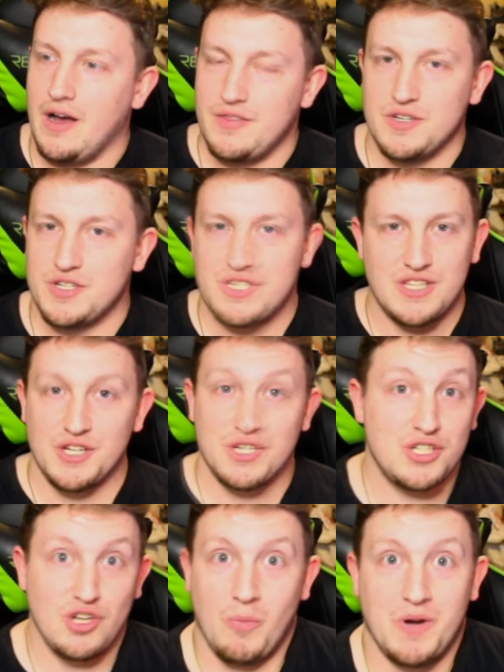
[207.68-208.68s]
there's
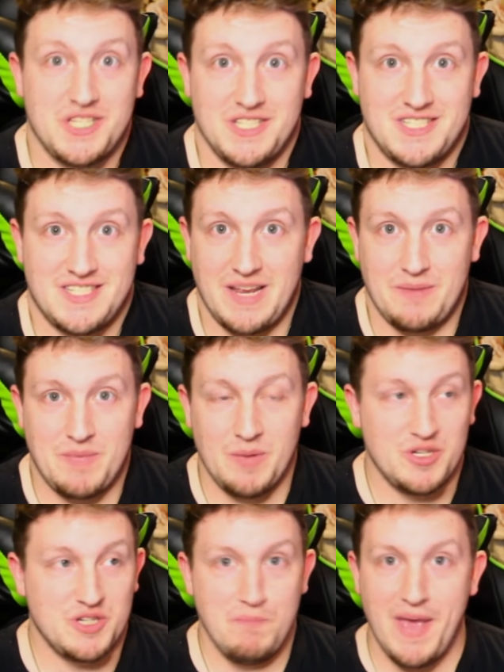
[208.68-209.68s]
so much insane
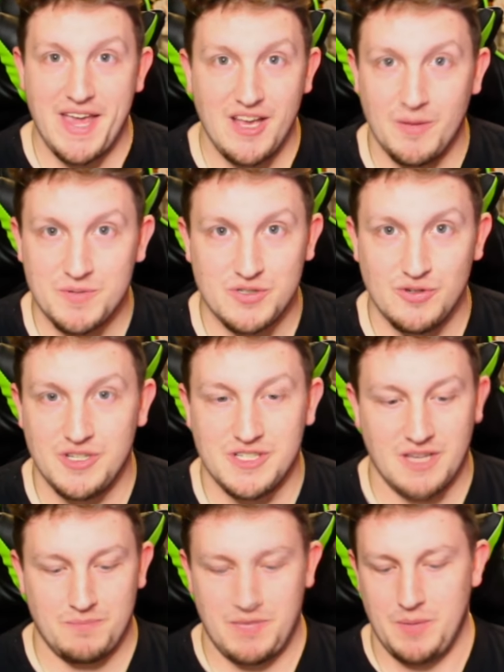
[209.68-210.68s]
people just making up stories.
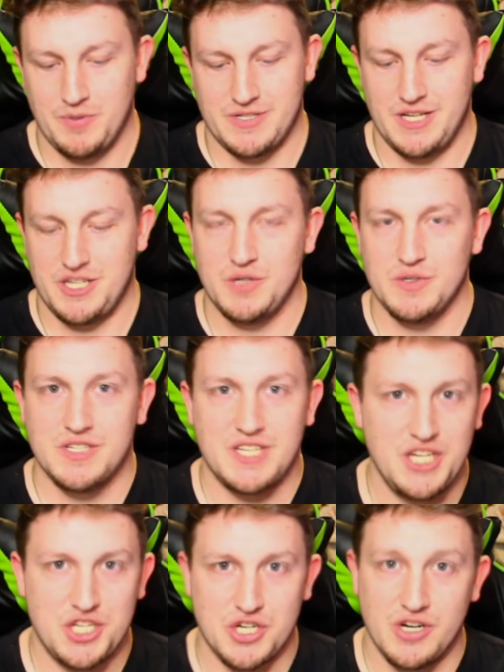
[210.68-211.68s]
Like people said she was a
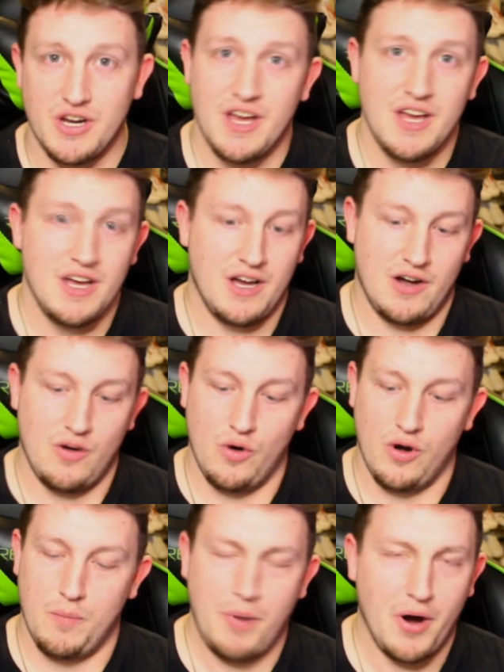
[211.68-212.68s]
teacher
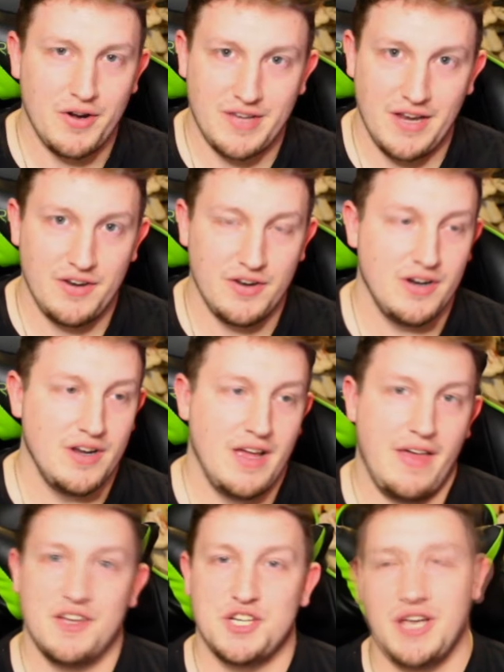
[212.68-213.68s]
or a bartender,
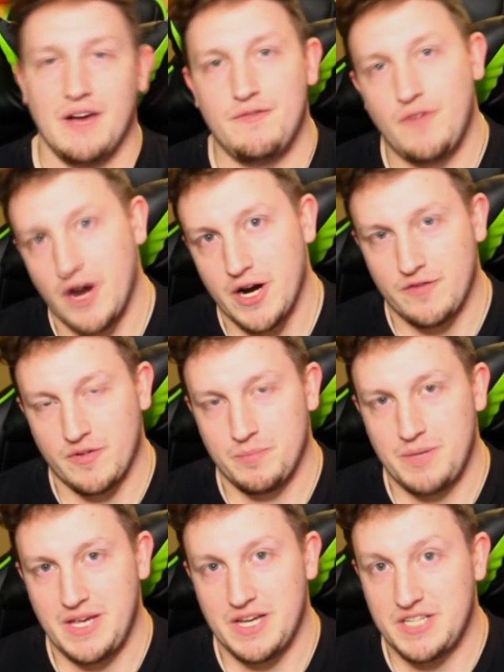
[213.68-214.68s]
and then she got fired from
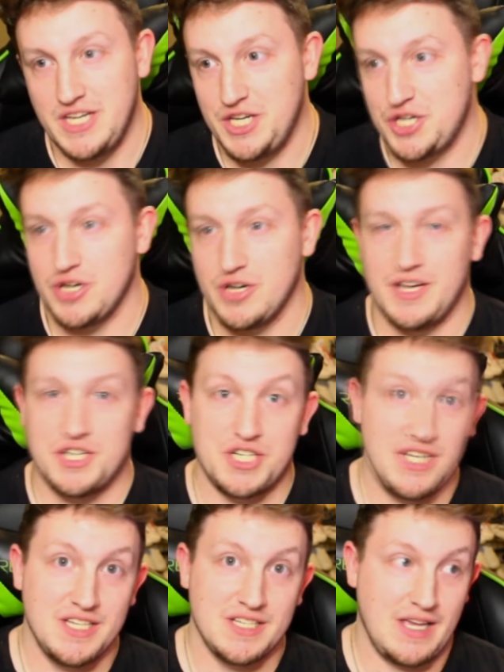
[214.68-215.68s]
being a teacher. And
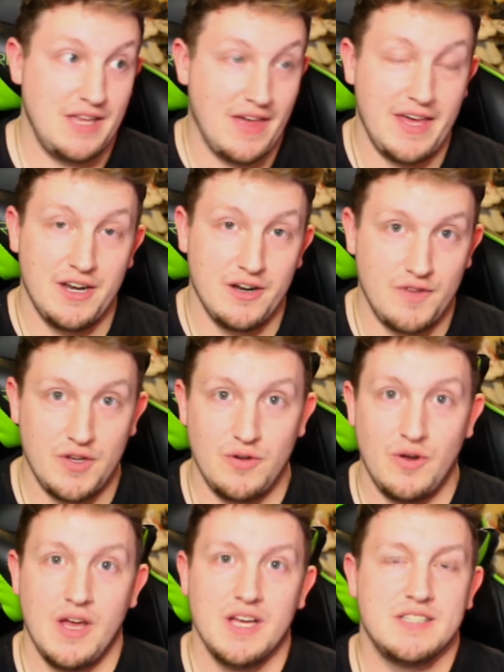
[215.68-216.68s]
she's in that interview
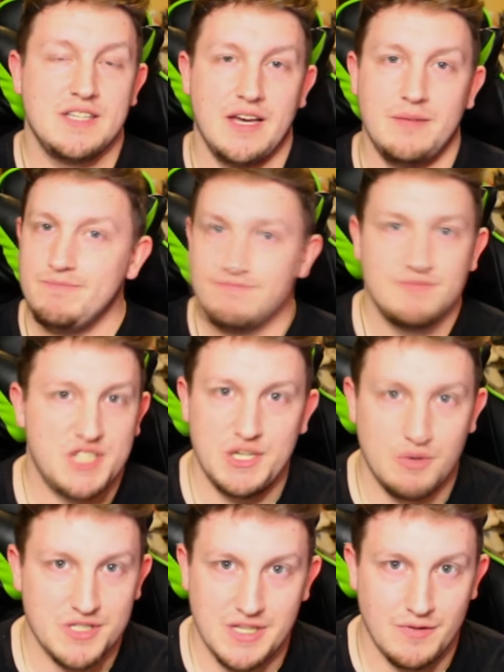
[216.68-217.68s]
said she
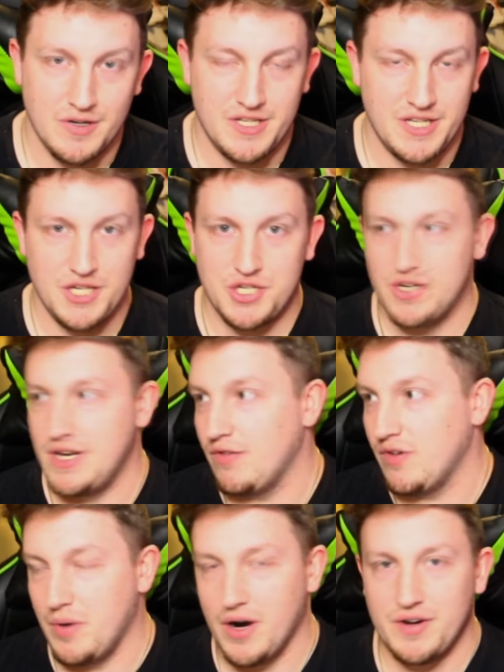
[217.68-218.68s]
was never a teacher,
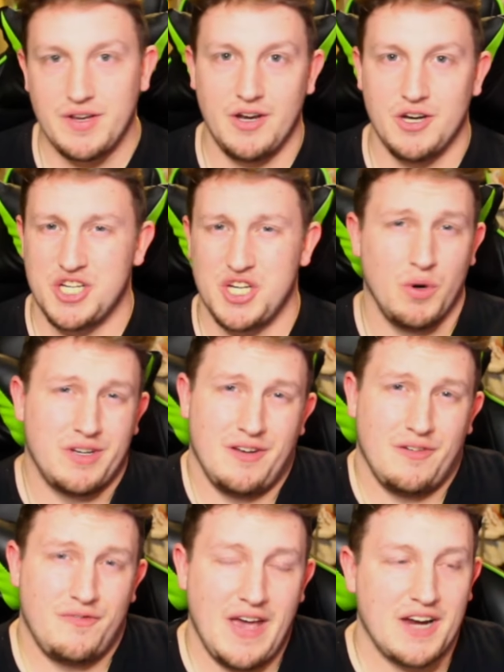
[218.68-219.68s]
never a bartender. She worked at
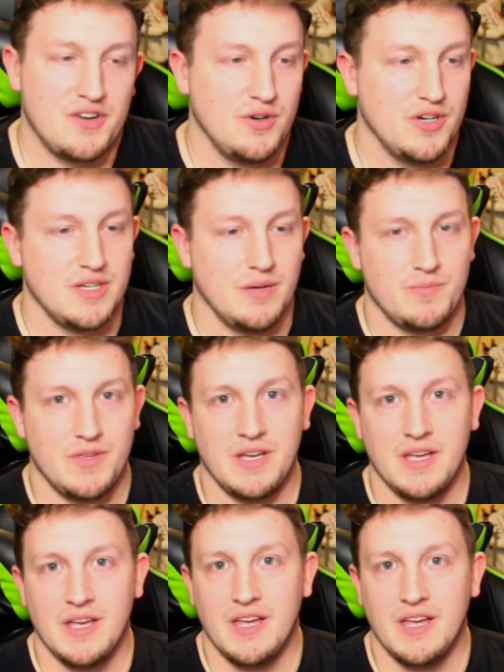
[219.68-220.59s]
a factory or something.